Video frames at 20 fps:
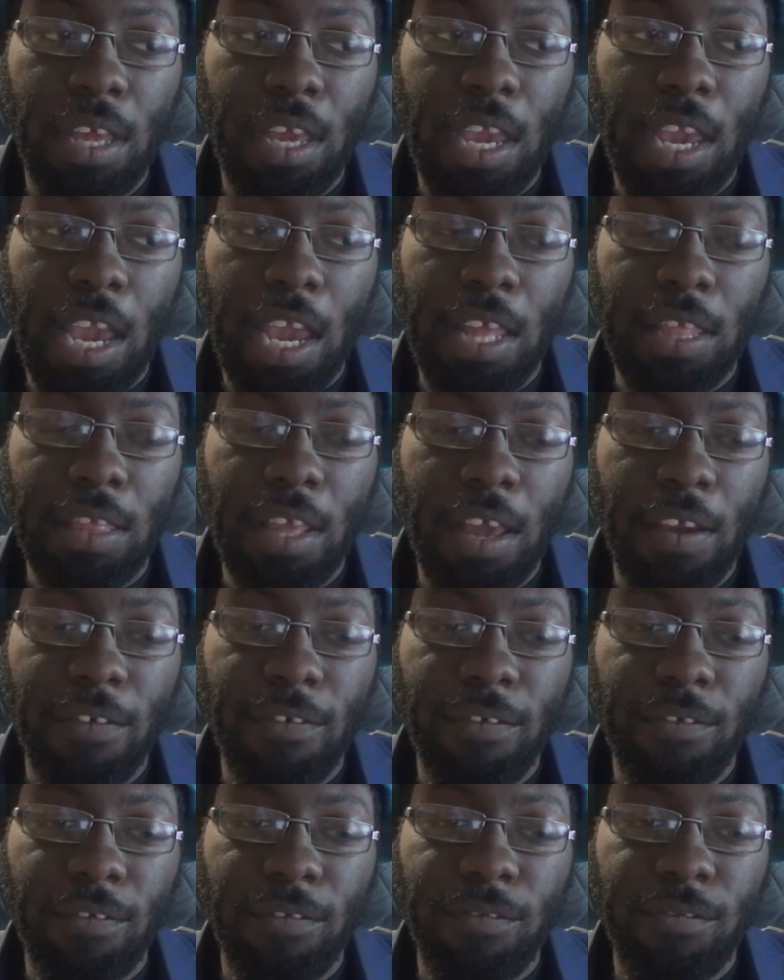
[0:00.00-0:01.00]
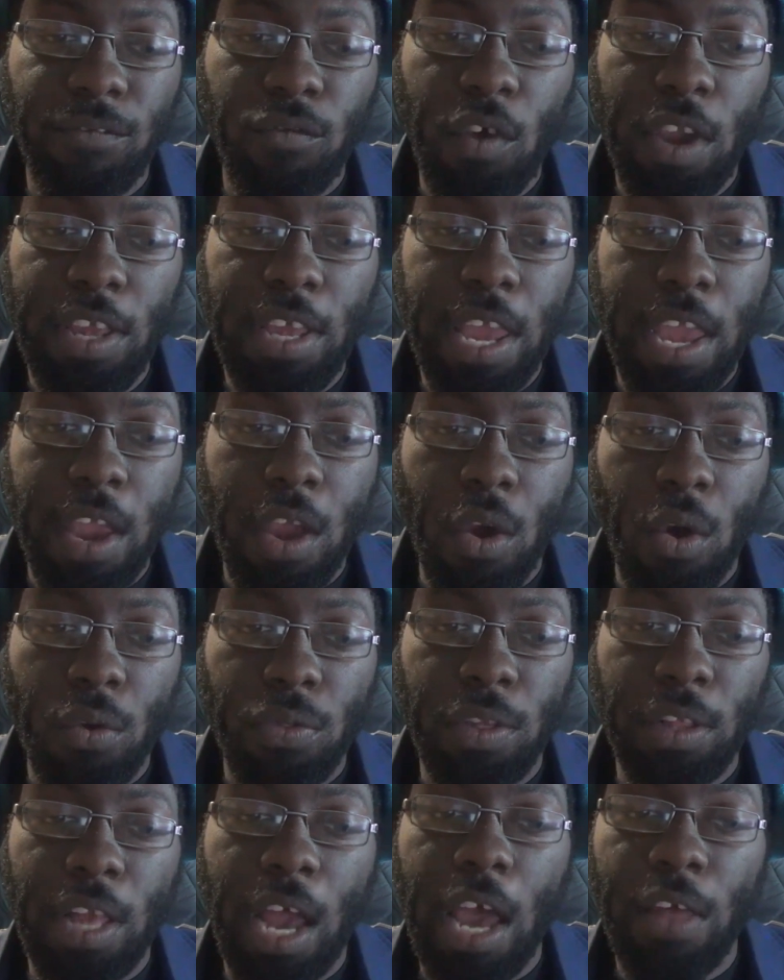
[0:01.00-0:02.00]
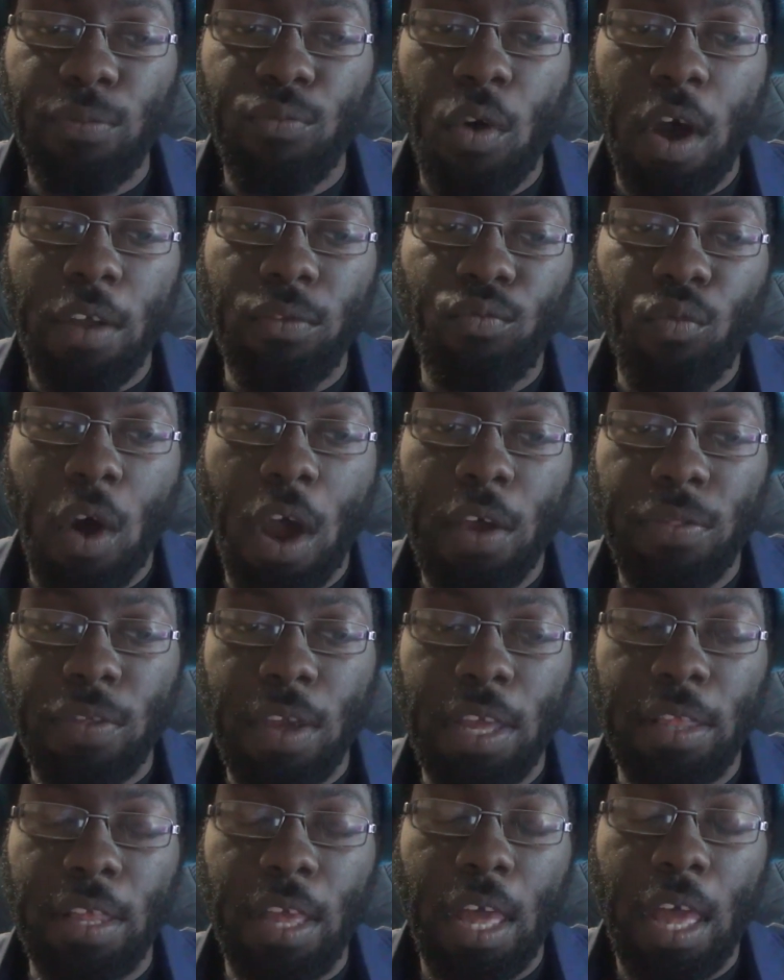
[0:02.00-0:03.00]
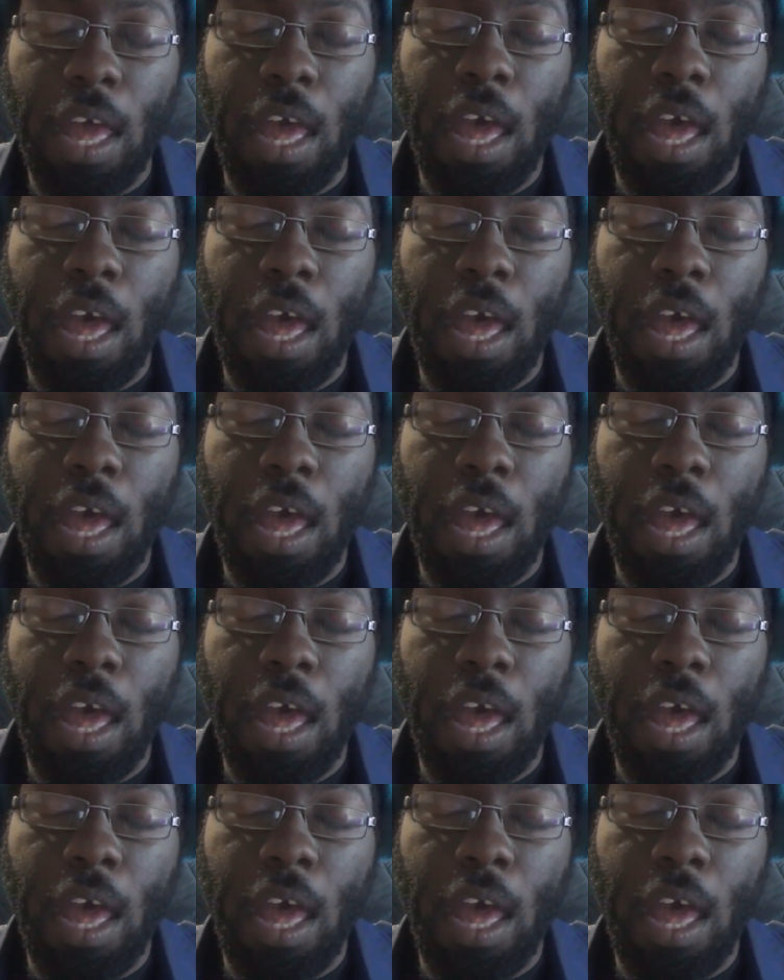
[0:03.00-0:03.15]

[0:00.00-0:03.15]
in 3 years. The last one was in